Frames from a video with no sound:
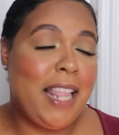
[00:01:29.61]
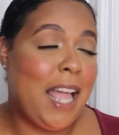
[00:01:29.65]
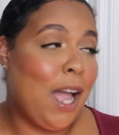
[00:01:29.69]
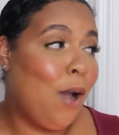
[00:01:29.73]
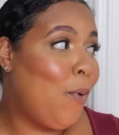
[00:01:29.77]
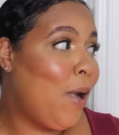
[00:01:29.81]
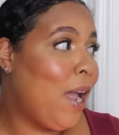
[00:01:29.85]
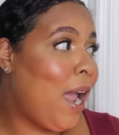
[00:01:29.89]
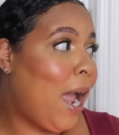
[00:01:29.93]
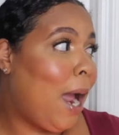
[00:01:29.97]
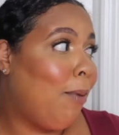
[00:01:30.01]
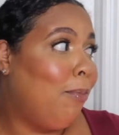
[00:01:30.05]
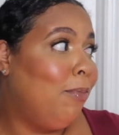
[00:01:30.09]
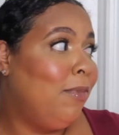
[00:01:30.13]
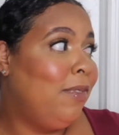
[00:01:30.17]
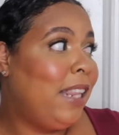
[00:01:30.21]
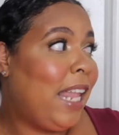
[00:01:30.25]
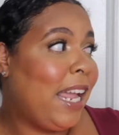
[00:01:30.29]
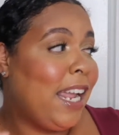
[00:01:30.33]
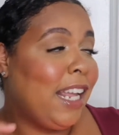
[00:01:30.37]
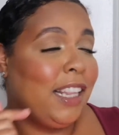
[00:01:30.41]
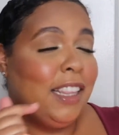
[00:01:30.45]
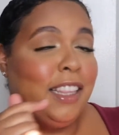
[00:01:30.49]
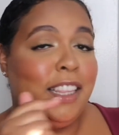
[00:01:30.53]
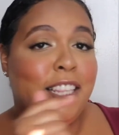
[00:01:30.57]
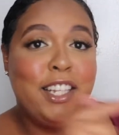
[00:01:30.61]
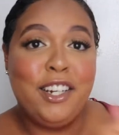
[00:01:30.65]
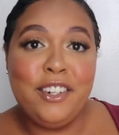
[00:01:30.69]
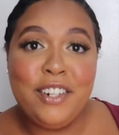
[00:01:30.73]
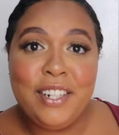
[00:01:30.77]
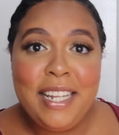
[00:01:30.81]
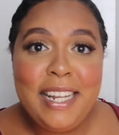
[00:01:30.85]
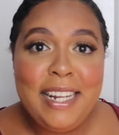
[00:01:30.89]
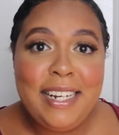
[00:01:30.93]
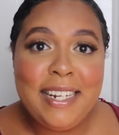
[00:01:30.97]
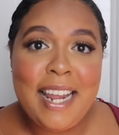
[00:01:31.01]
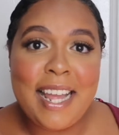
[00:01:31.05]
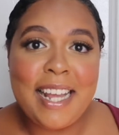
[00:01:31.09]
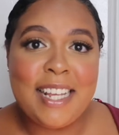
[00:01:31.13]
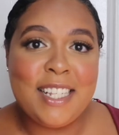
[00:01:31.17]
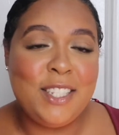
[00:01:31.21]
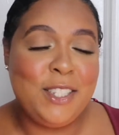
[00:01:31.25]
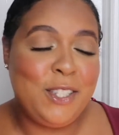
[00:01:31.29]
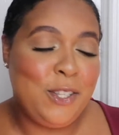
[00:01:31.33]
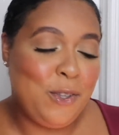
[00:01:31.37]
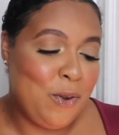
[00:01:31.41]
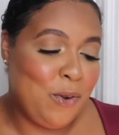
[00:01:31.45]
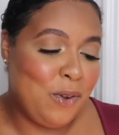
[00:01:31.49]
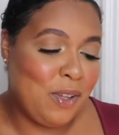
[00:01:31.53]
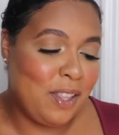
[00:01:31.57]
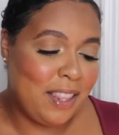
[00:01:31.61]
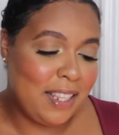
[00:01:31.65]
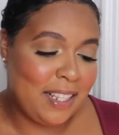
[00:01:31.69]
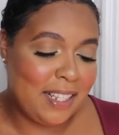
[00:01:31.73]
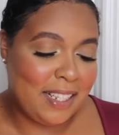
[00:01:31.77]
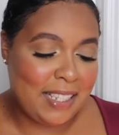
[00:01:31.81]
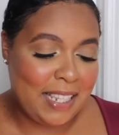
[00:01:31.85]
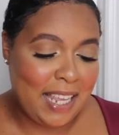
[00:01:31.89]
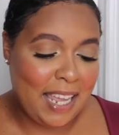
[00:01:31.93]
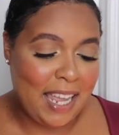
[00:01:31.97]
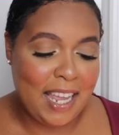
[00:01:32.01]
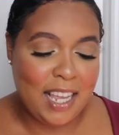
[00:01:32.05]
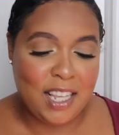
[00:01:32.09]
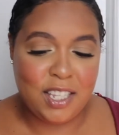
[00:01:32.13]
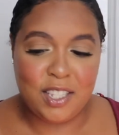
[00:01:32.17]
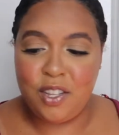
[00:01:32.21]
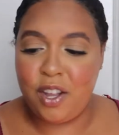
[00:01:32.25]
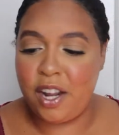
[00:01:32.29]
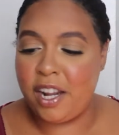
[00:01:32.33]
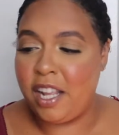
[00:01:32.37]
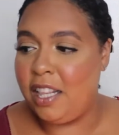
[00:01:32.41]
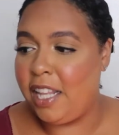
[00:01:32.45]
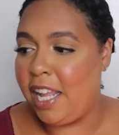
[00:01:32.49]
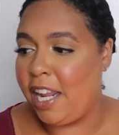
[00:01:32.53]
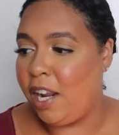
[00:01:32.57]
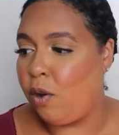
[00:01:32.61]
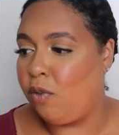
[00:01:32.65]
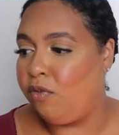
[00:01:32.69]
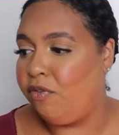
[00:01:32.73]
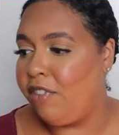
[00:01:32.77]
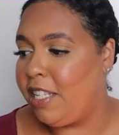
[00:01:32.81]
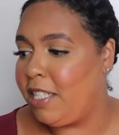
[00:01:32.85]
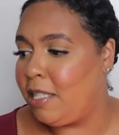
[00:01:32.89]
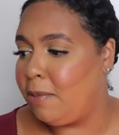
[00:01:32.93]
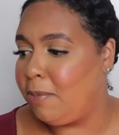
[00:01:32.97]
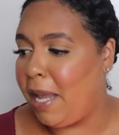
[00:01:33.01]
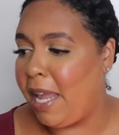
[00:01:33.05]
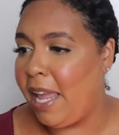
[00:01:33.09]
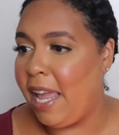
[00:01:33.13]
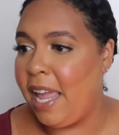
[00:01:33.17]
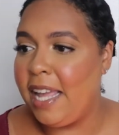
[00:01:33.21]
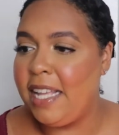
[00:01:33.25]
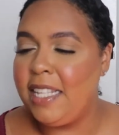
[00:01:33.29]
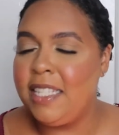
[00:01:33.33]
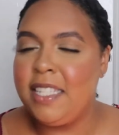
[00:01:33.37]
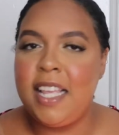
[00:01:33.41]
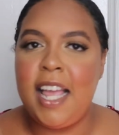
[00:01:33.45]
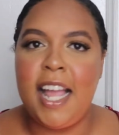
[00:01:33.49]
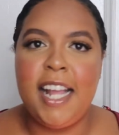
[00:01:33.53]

That way I'm like literally next to the sink so I can like rinse my hands.